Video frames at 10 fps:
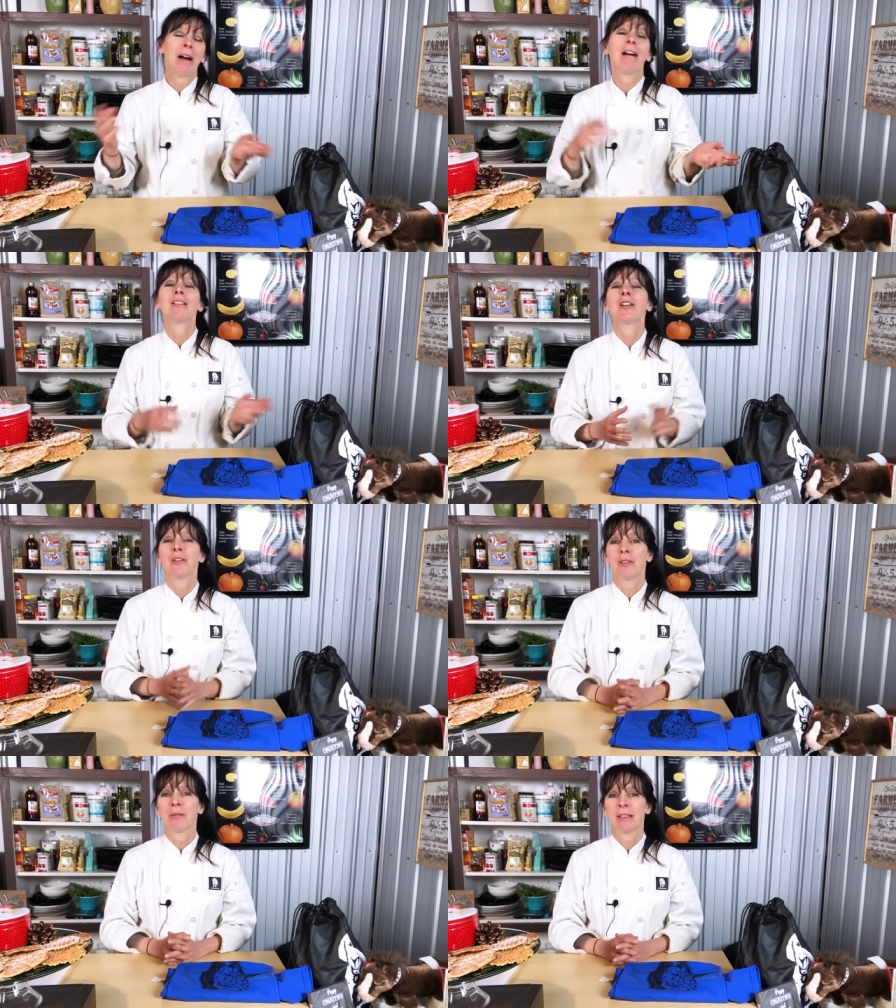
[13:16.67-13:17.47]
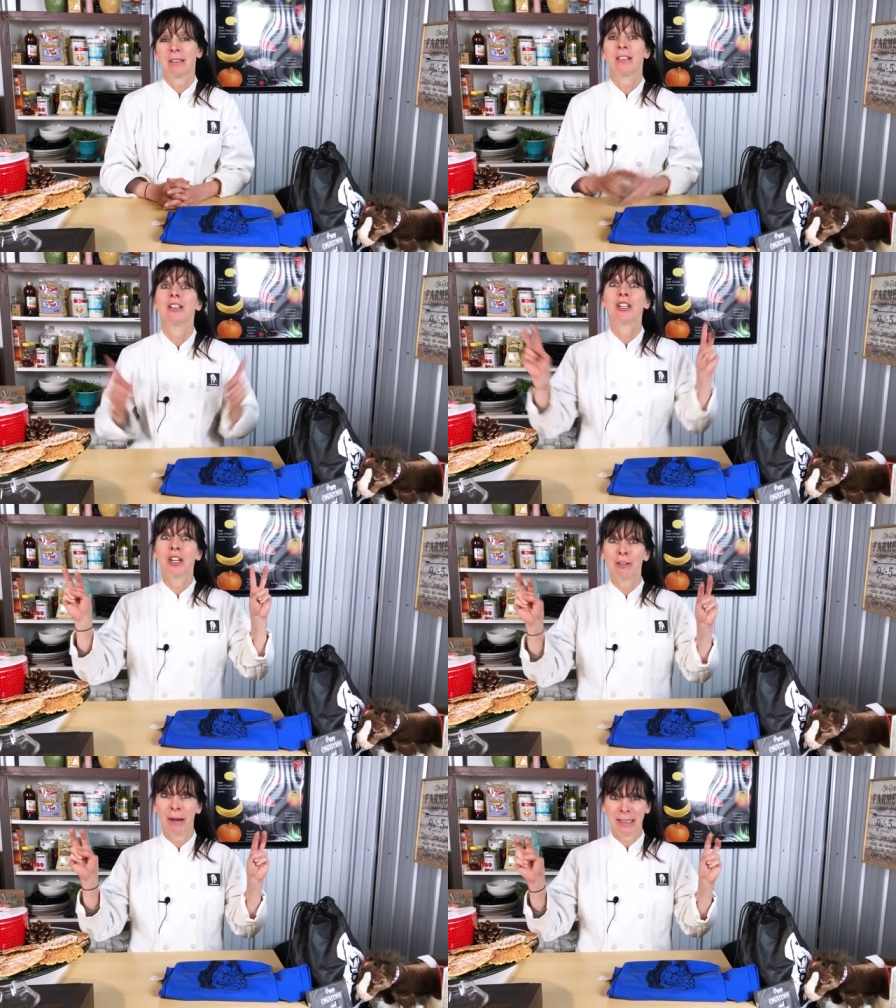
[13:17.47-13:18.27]
I'll include the rest of the
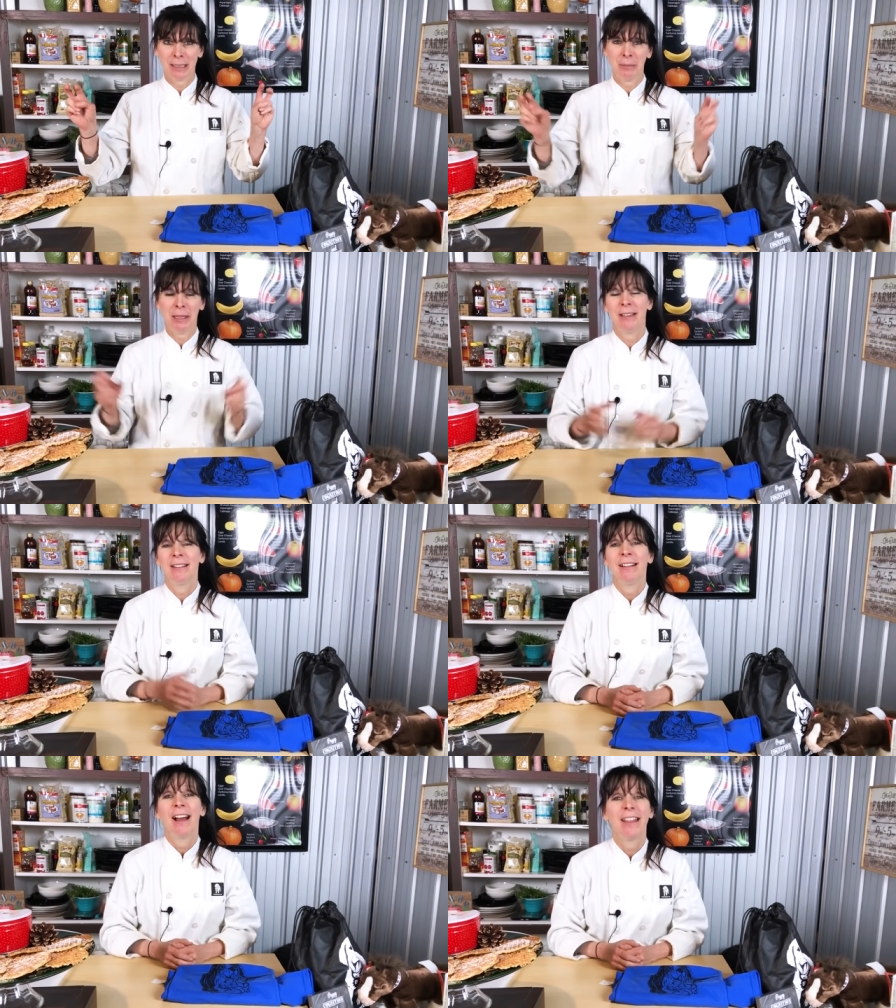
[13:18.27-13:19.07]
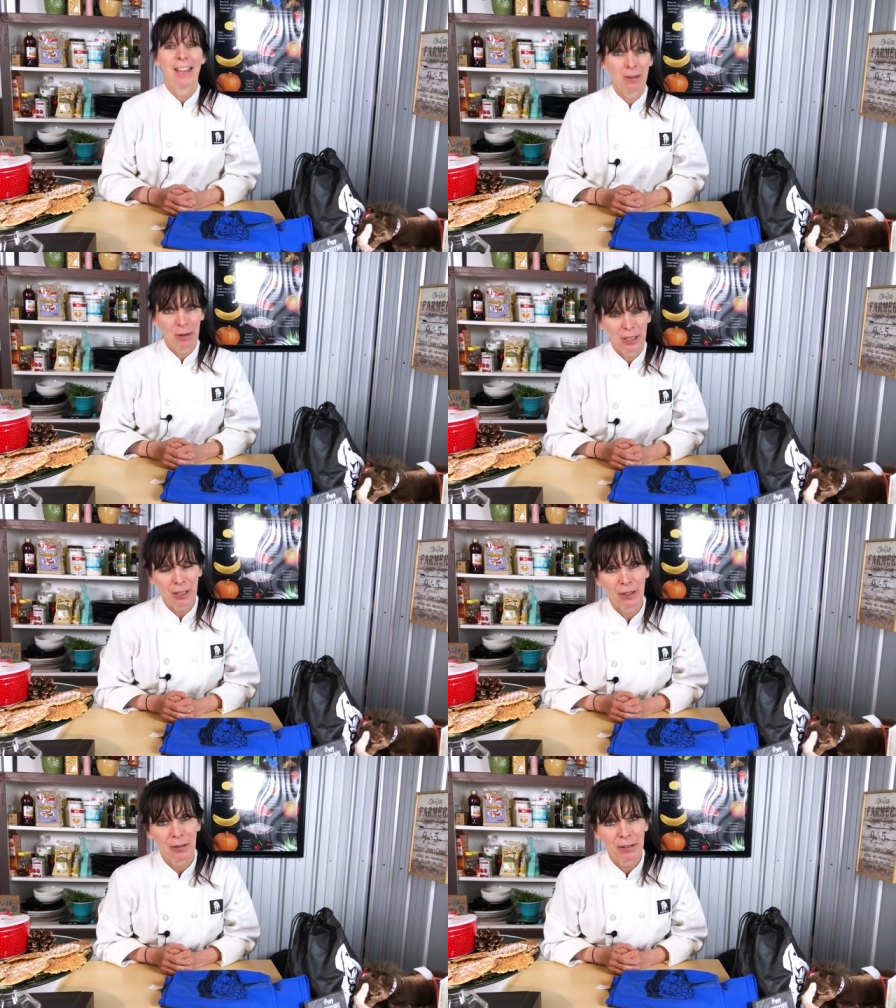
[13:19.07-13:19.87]
good recipe, and then we'll
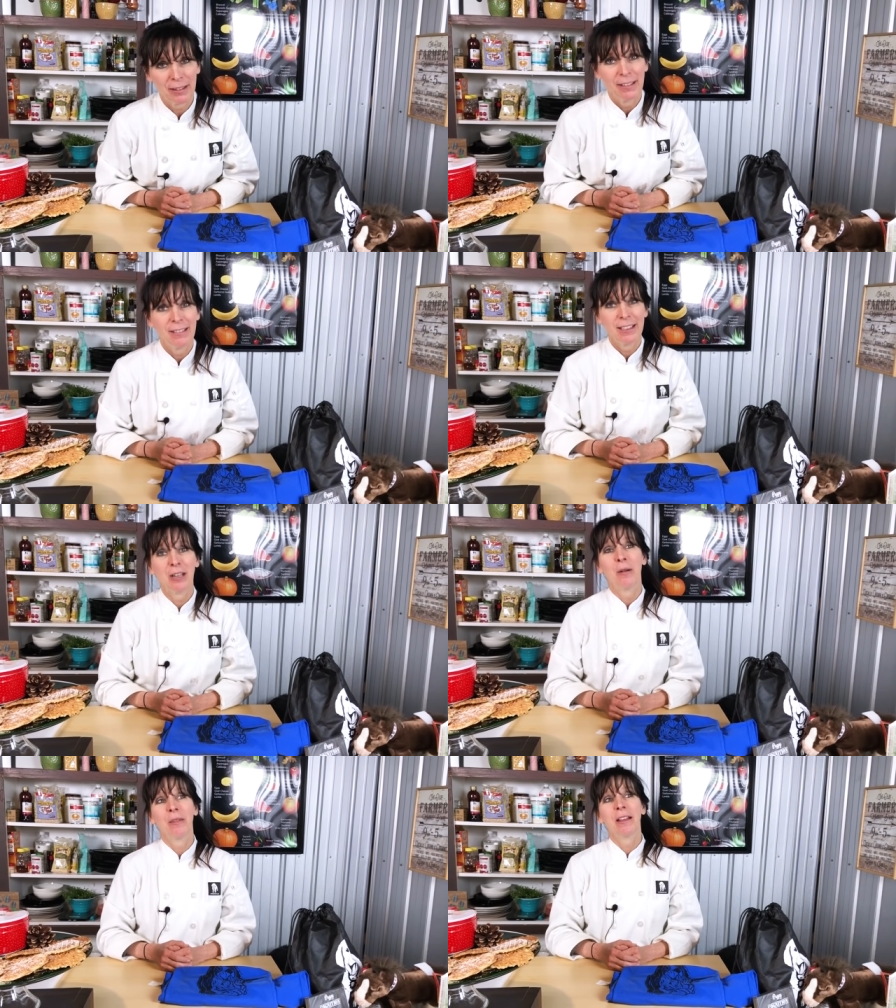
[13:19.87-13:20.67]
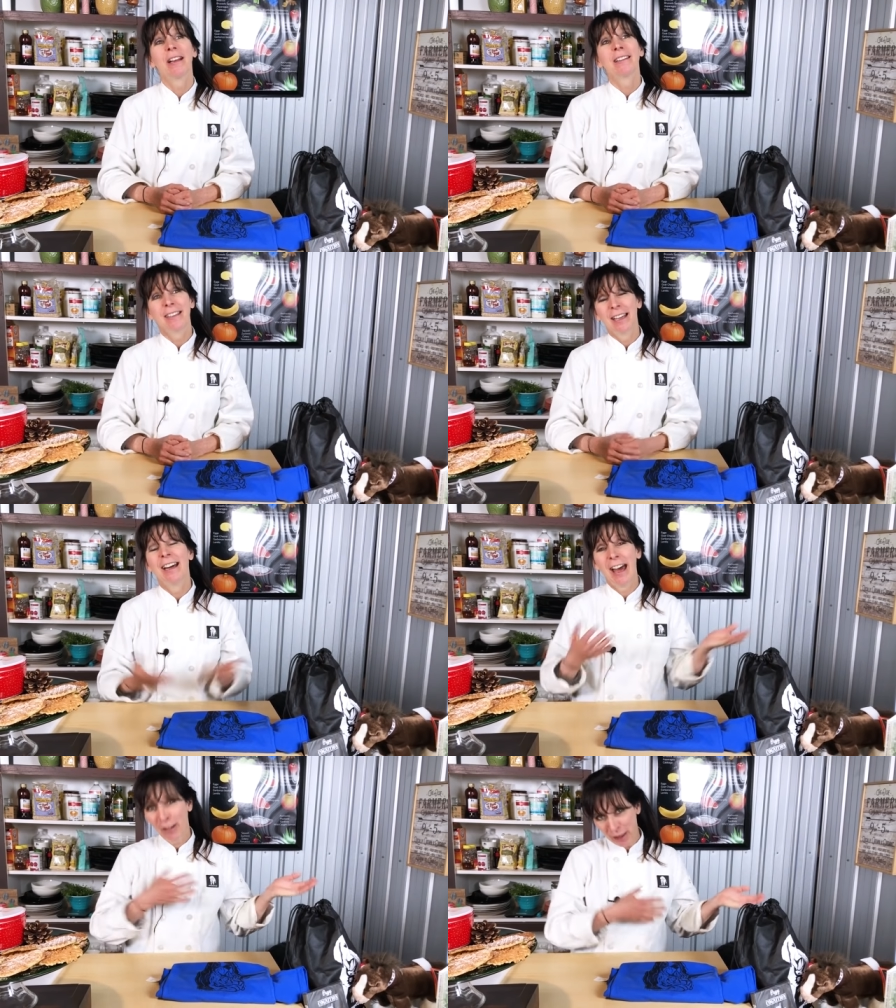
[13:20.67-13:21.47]
include the
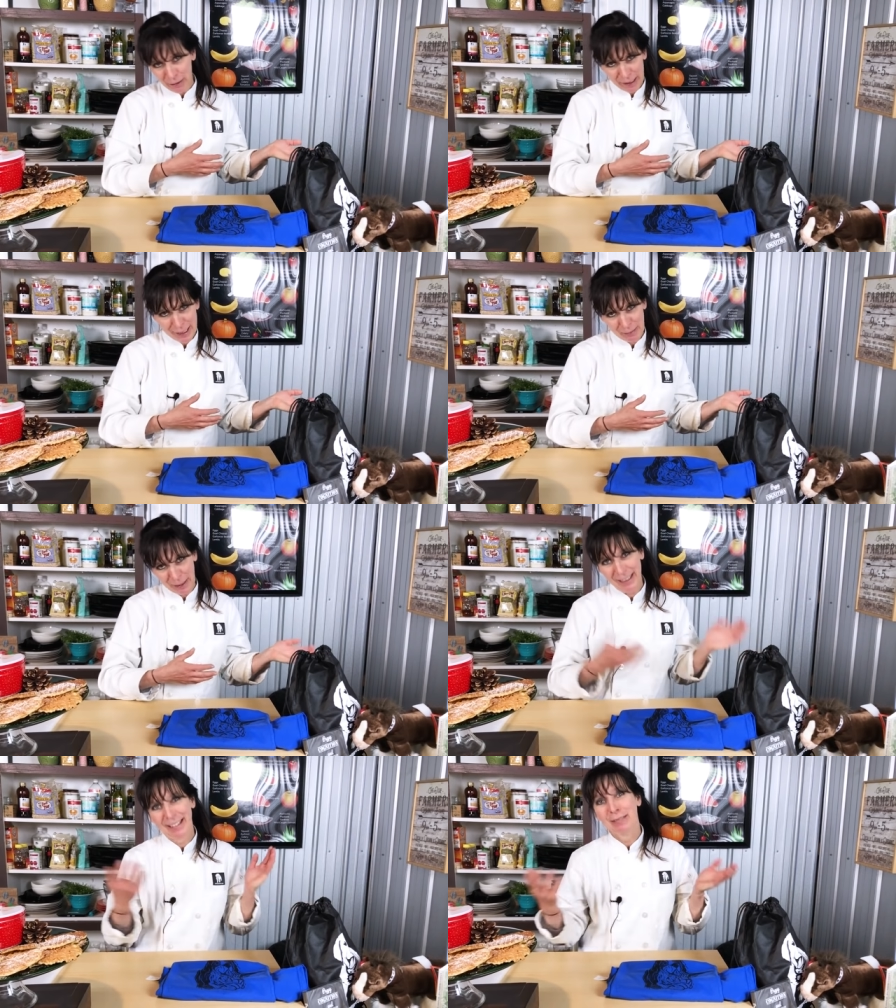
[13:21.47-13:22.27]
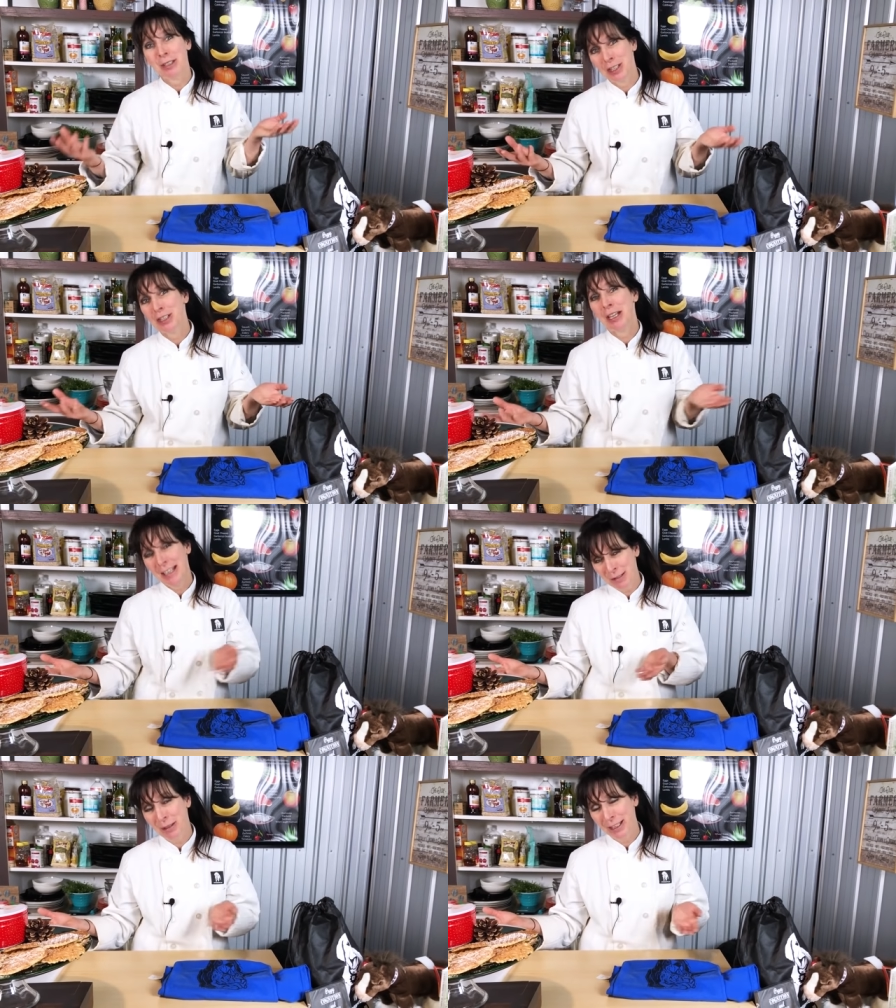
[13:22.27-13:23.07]
healthy recipe, which
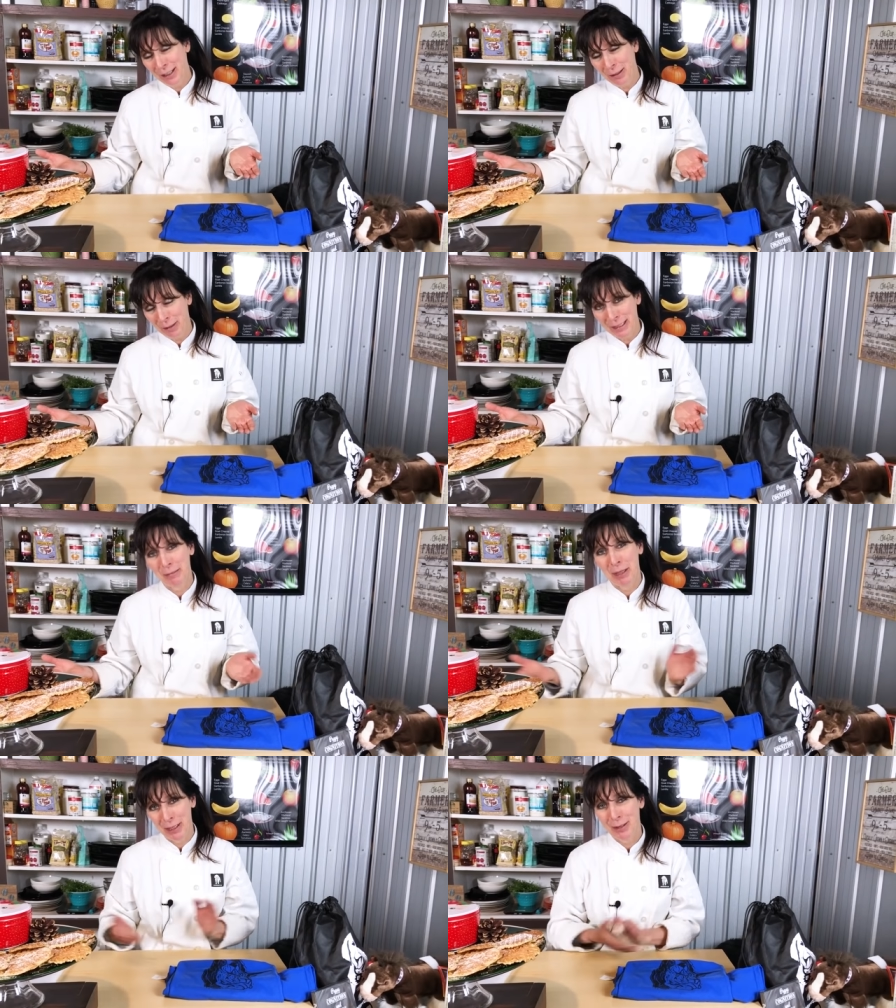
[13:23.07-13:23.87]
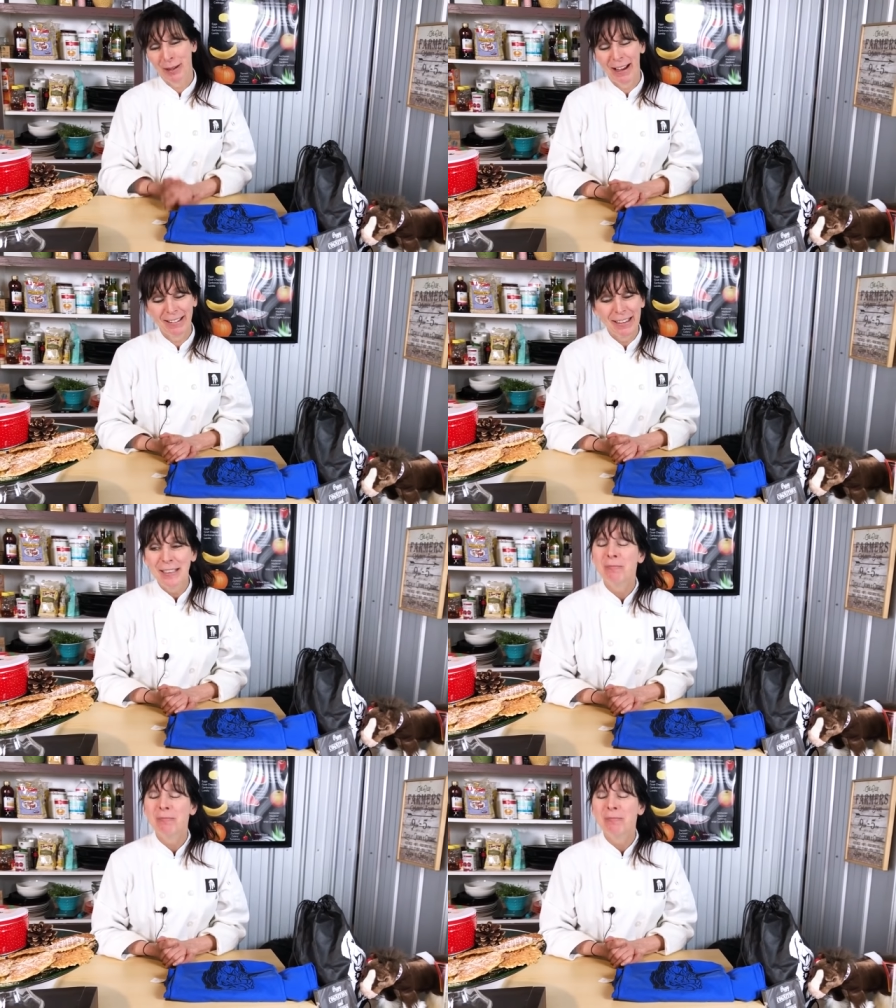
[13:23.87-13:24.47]
is really a good recipe as well.